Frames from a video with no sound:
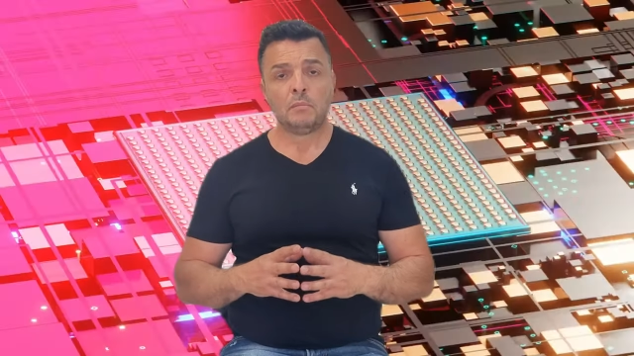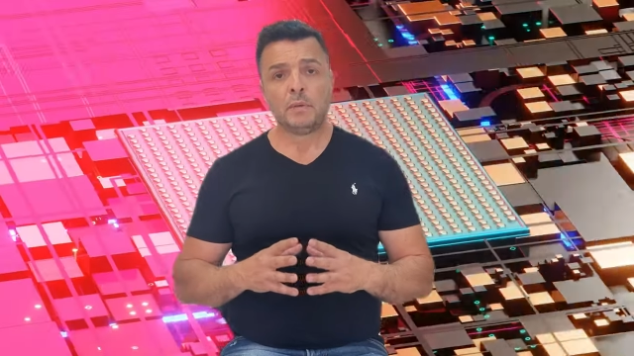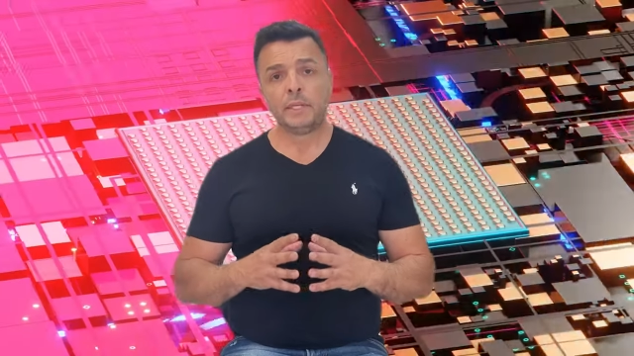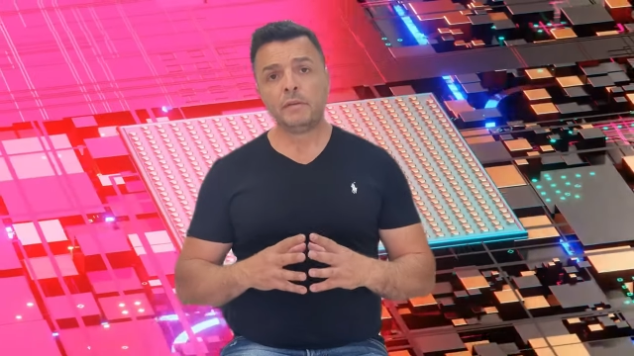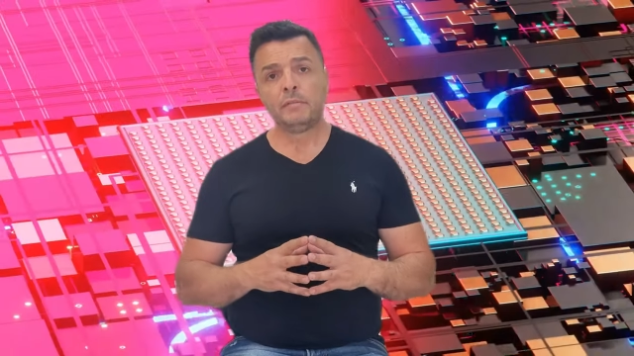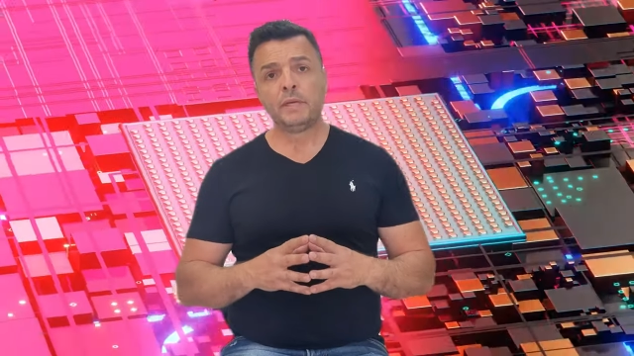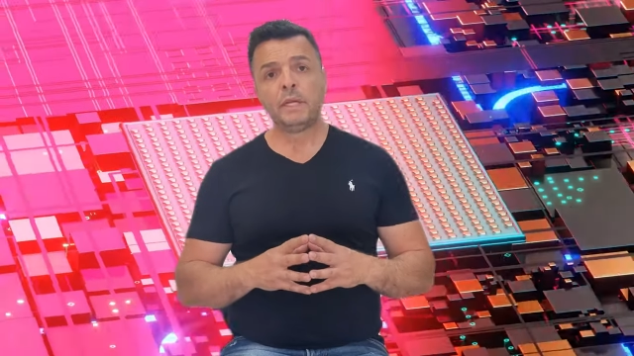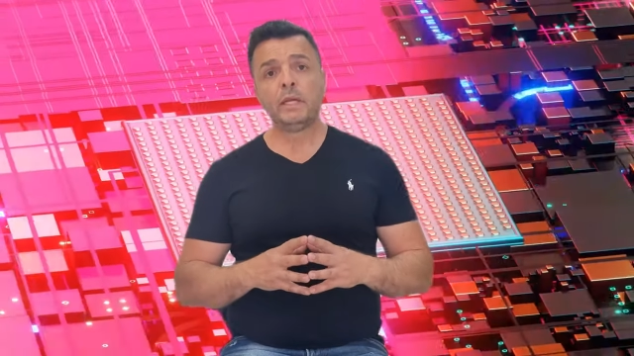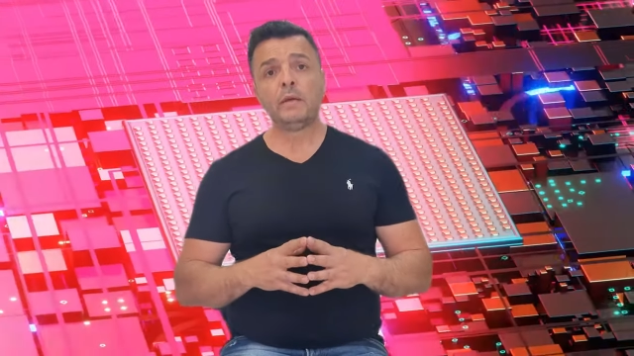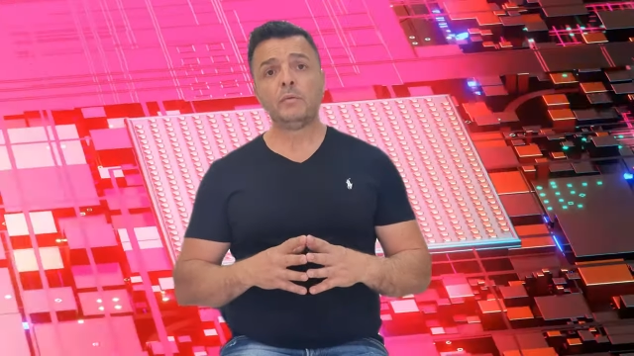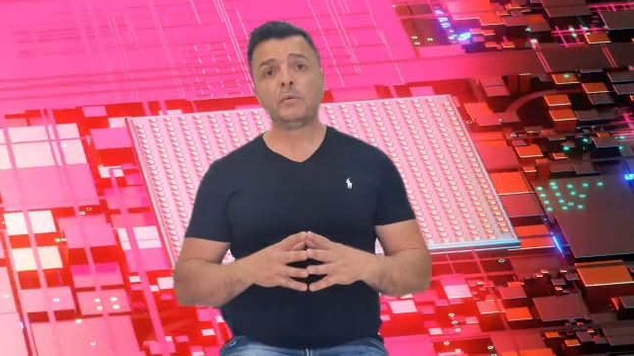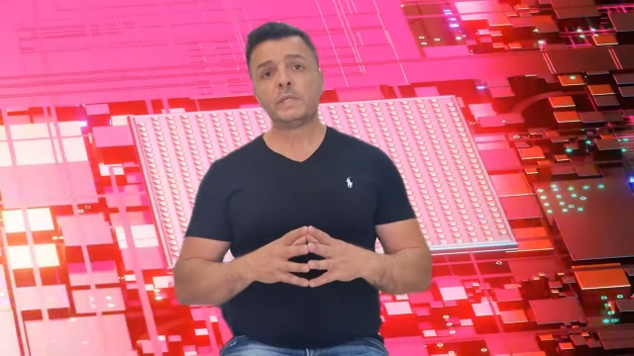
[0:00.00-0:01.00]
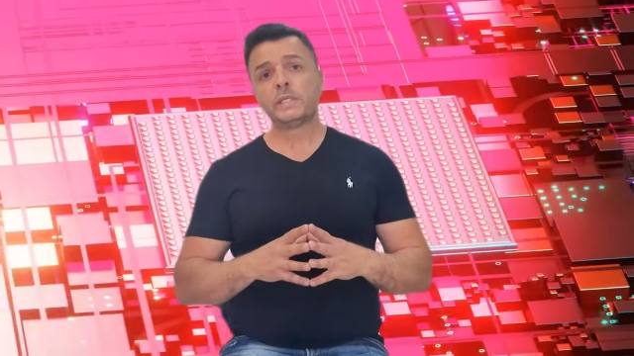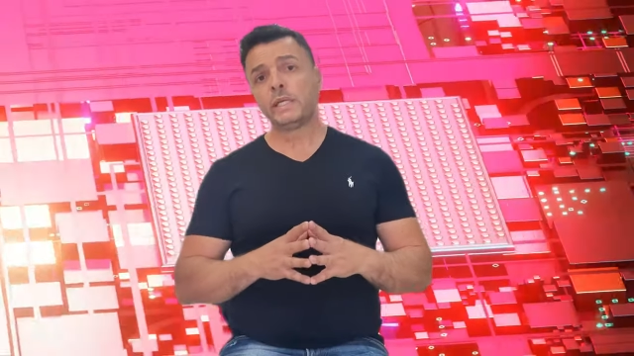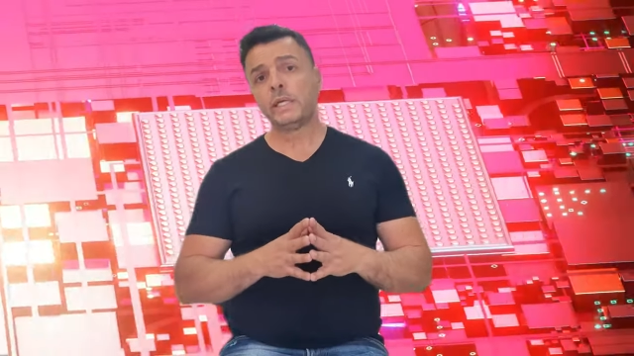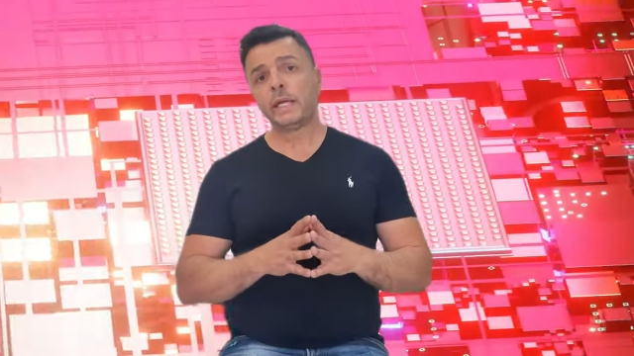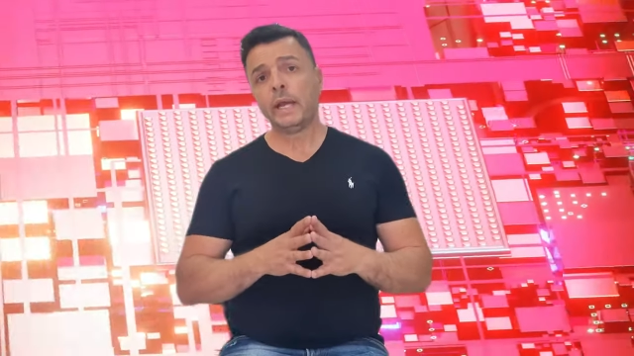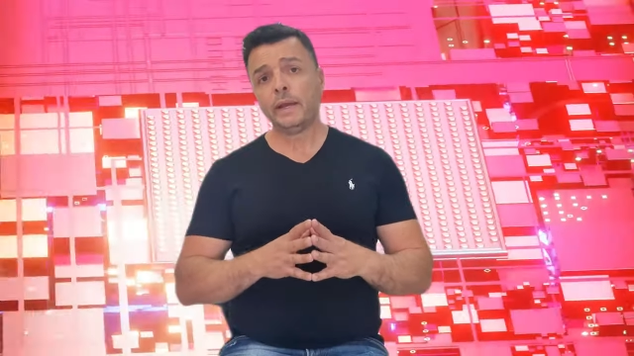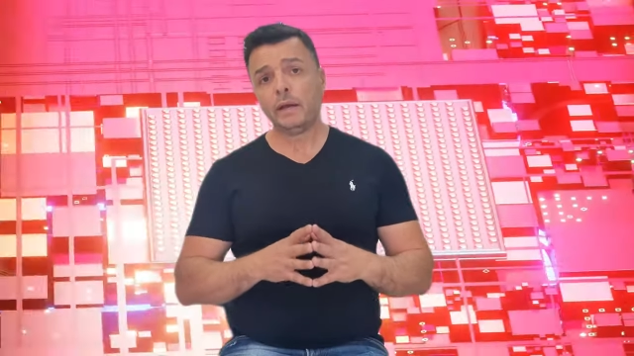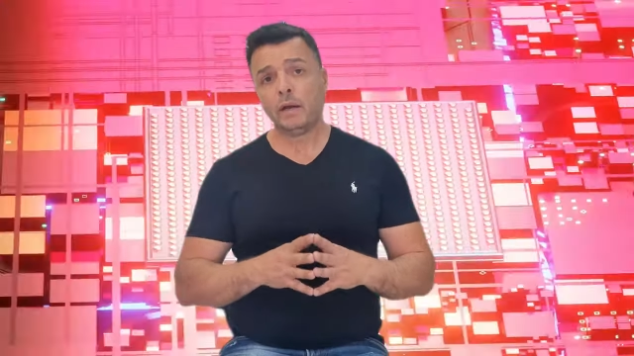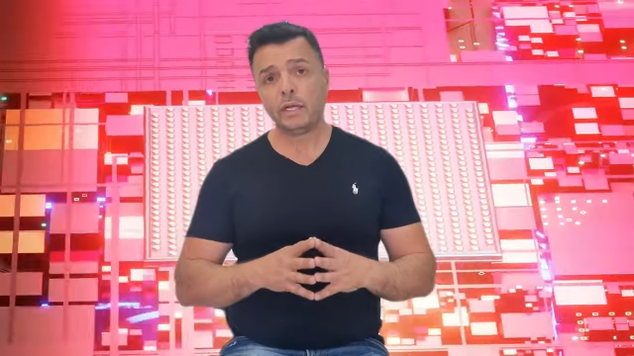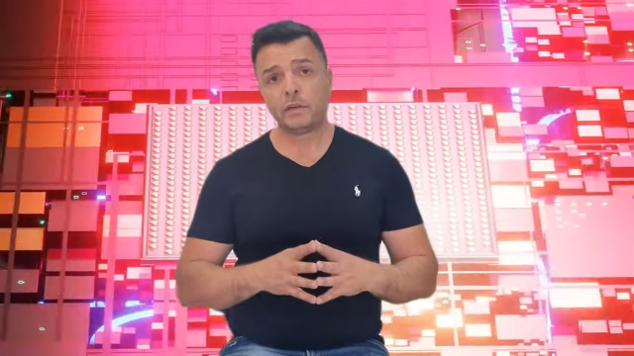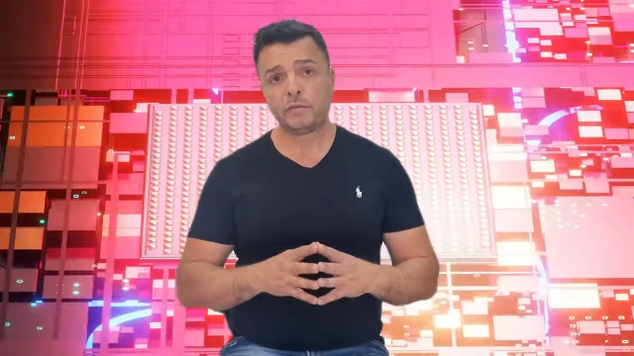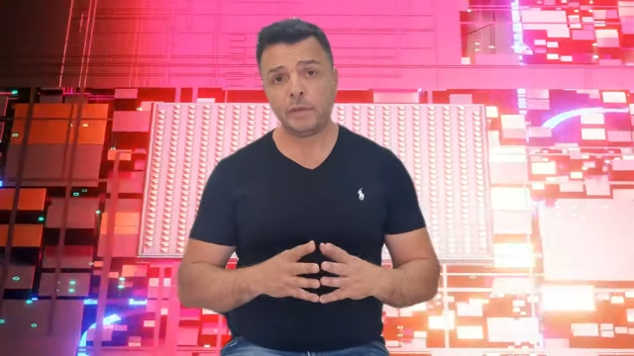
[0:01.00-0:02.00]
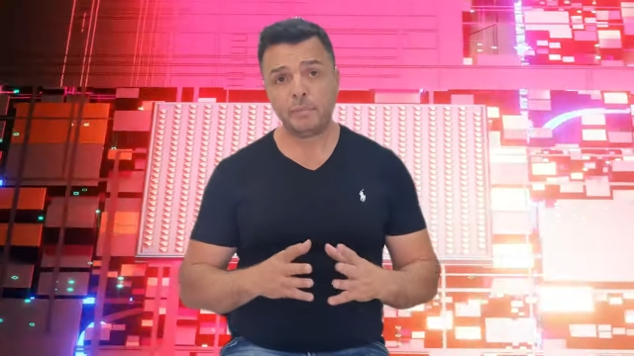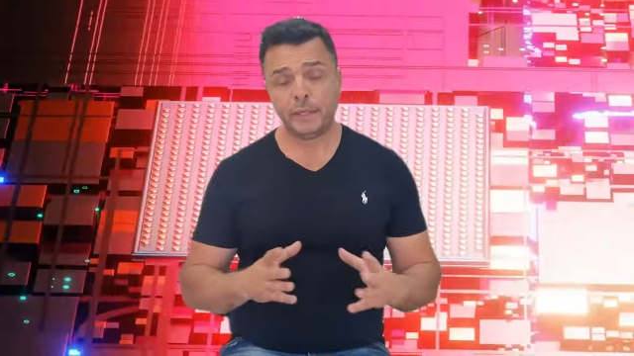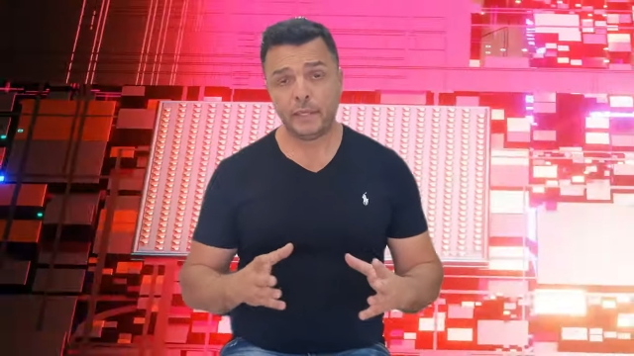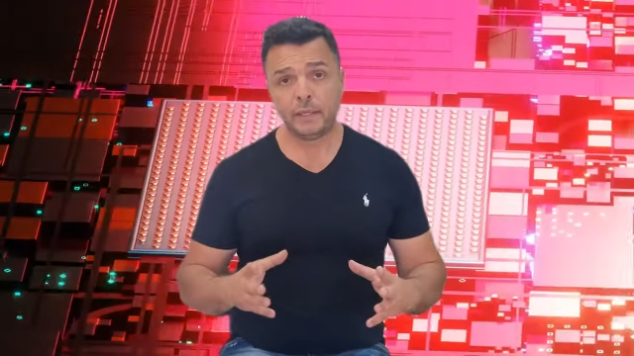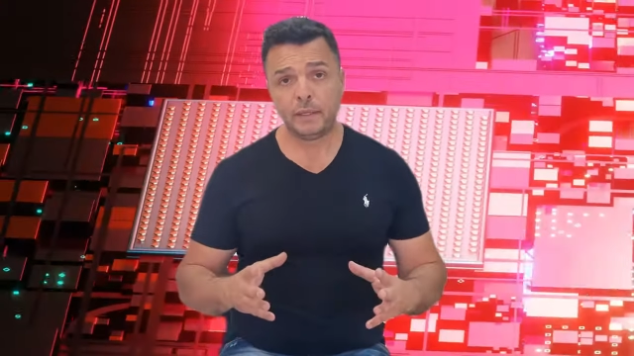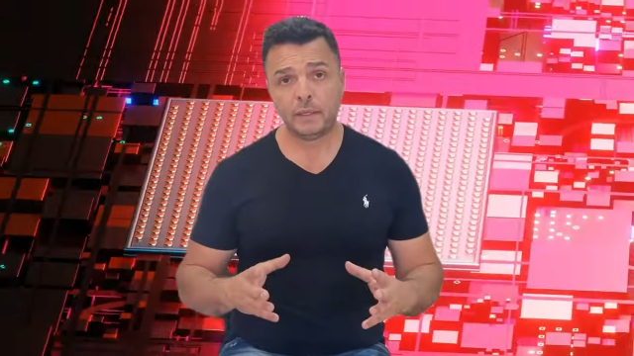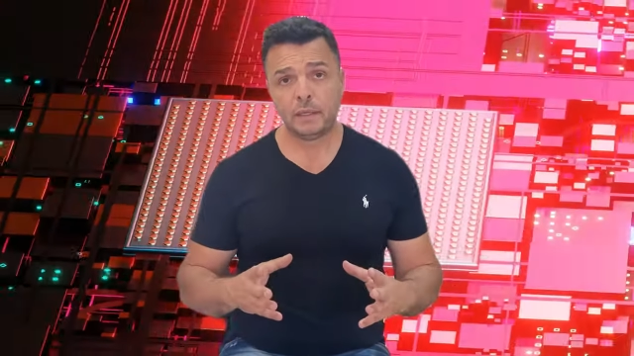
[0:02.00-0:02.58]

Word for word: But even here, we're seeing A I creeping in.